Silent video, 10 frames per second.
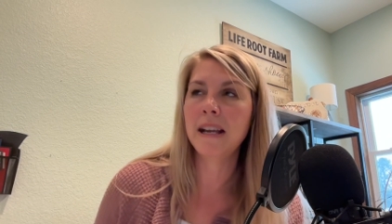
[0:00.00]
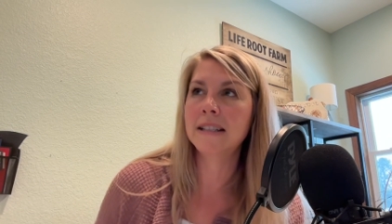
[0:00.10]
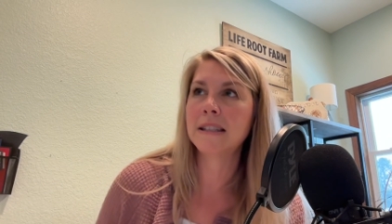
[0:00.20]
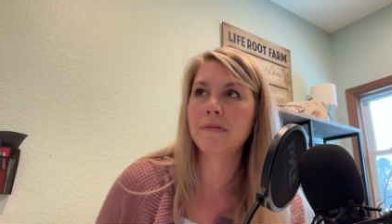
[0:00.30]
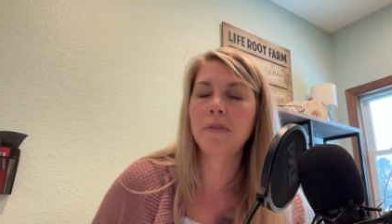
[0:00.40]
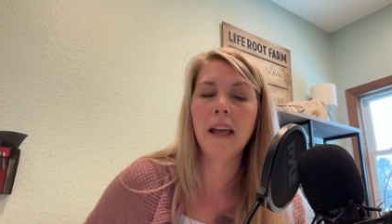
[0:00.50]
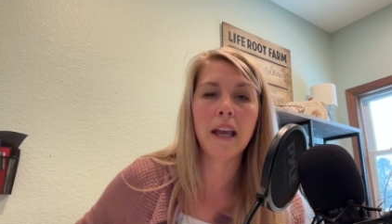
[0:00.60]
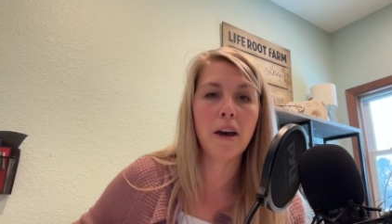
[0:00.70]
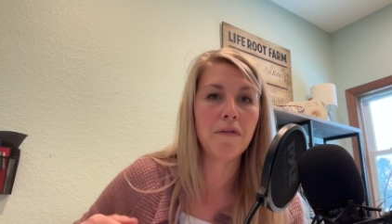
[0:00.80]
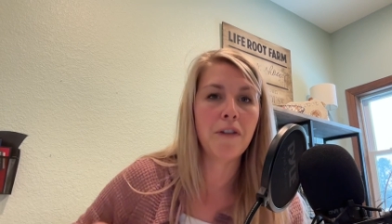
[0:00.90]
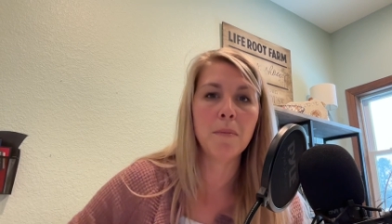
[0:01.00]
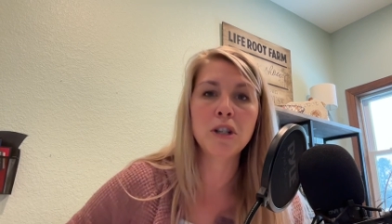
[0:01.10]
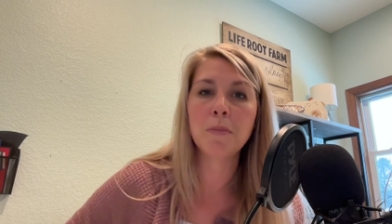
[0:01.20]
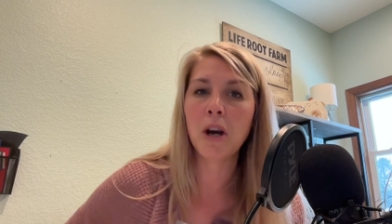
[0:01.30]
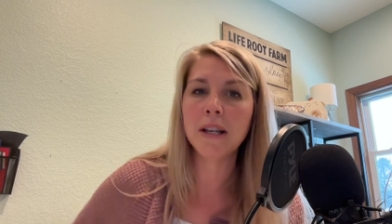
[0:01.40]
It's like a
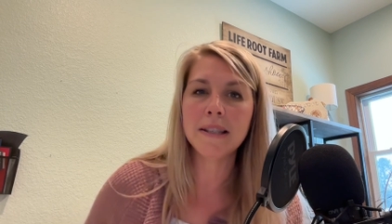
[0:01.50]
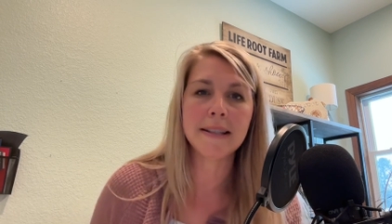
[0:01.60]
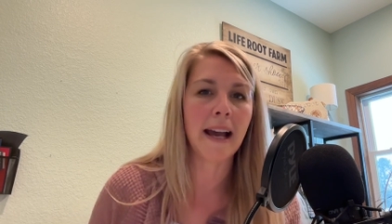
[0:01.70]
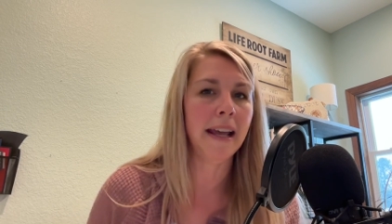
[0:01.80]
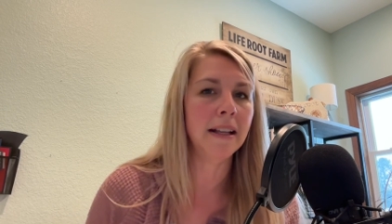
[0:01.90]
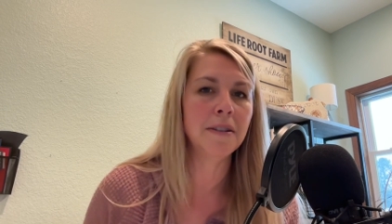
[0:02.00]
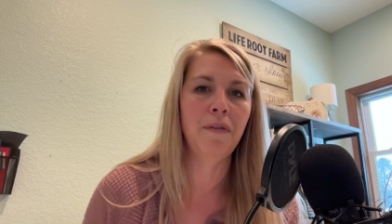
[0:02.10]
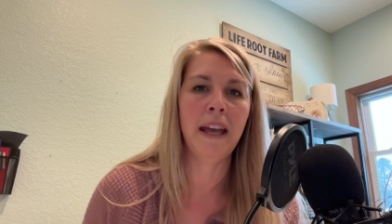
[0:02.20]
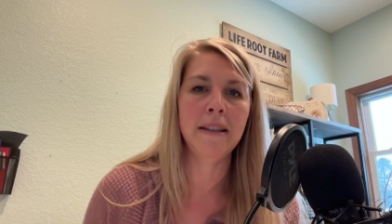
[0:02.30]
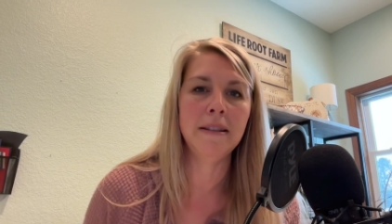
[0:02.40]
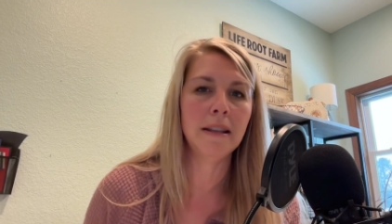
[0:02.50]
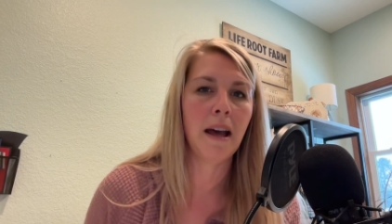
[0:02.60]
farmers market style event.